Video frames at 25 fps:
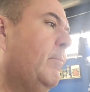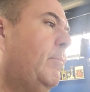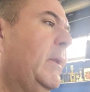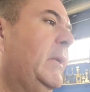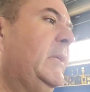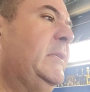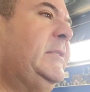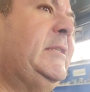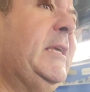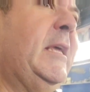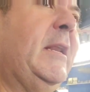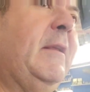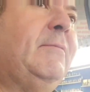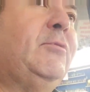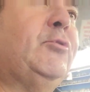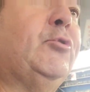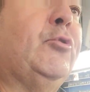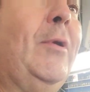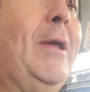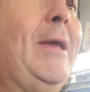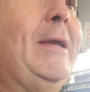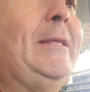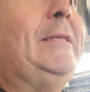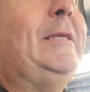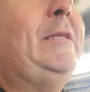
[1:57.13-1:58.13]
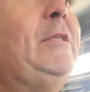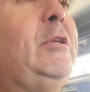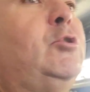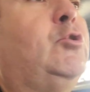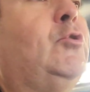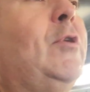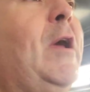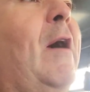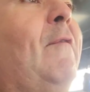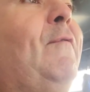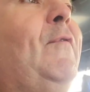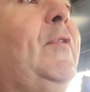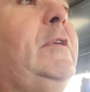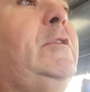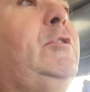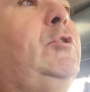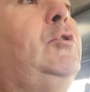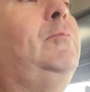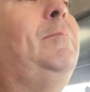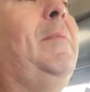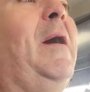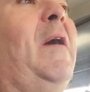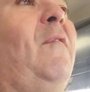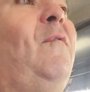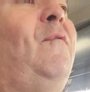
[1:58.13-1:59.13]
But instead of directing the traffic
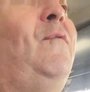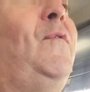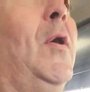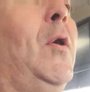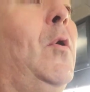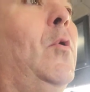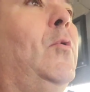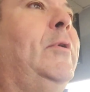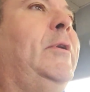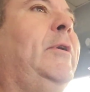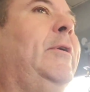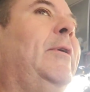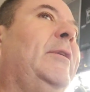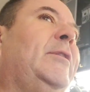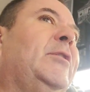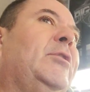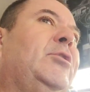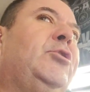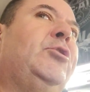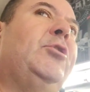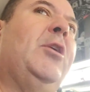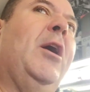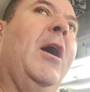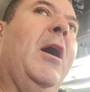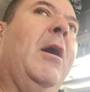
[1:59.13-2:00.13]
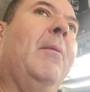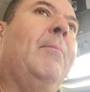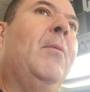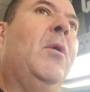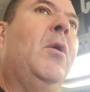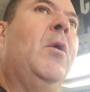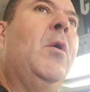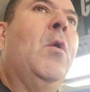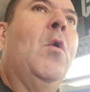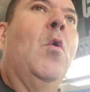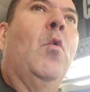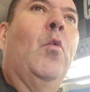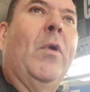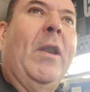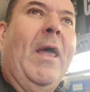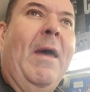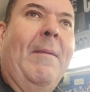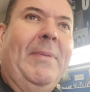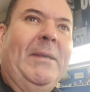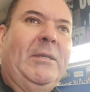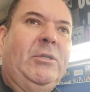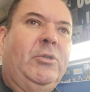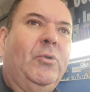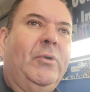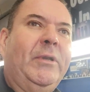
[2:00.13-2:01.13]
to my phone here at the shop, what
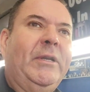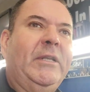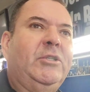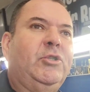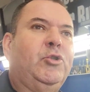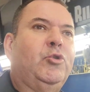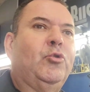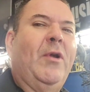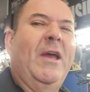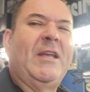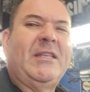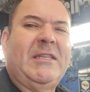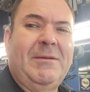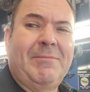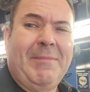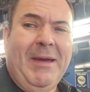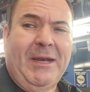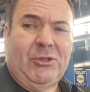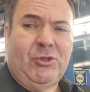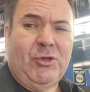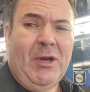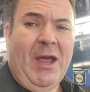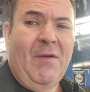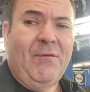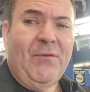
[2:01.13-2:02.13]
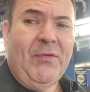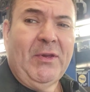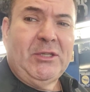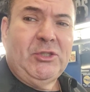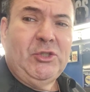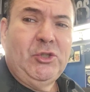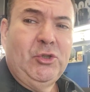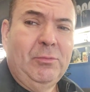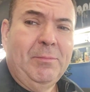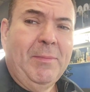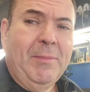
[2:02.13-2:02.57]
I've been doing is directing my traffic